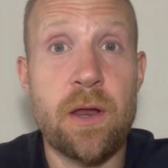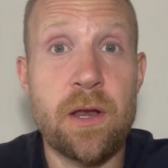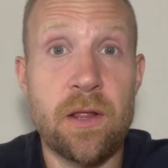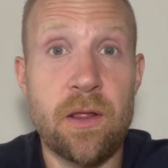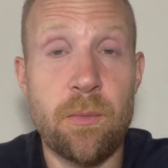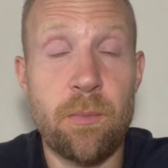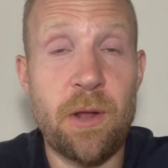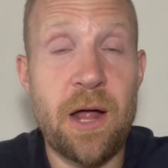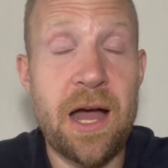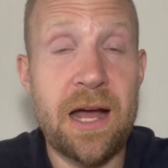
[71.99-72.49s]
of the
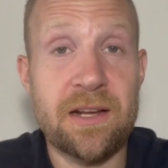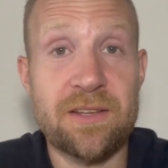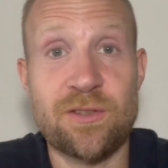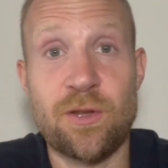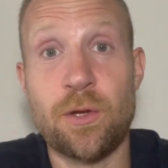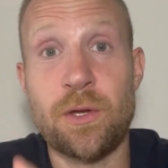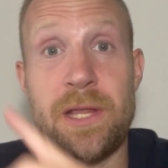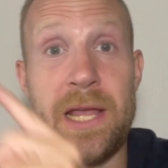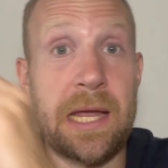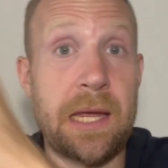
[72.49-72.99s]
block so
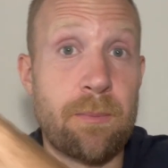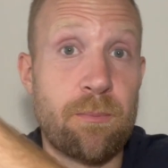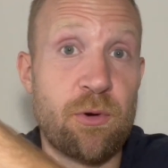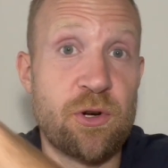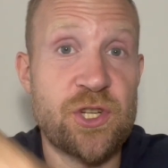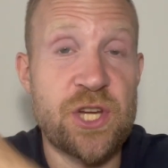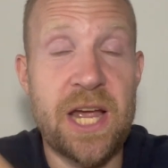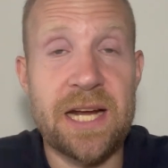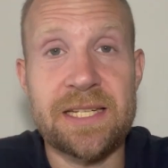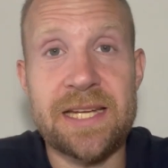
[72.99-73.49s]
that they can
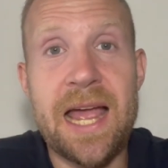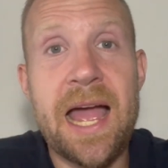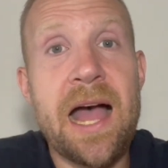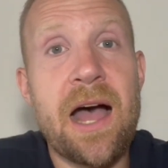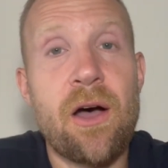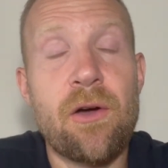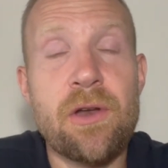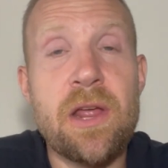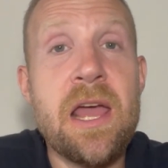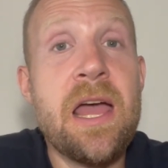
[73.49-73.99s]
project out,